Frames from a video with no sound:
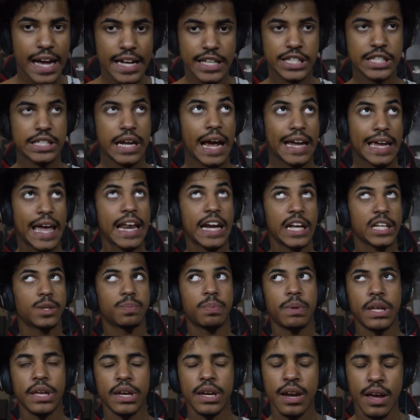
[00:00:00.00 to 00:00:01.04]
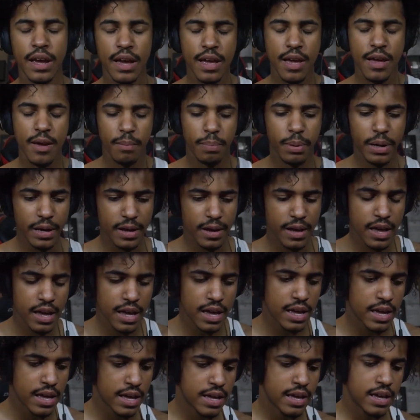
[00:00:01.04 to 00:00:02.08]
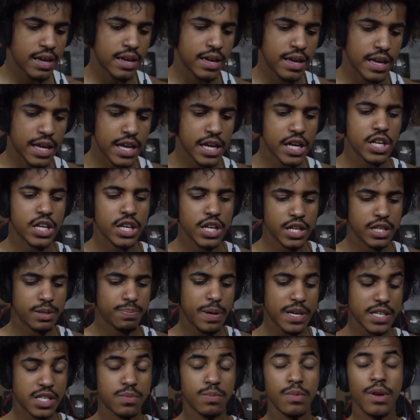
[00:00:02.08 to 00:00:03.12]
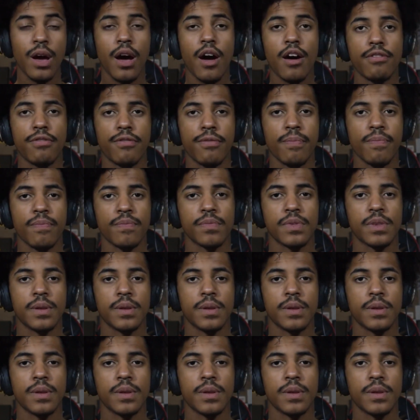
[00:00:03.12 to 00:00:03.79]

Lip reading: I can't explain, but it pisses me off.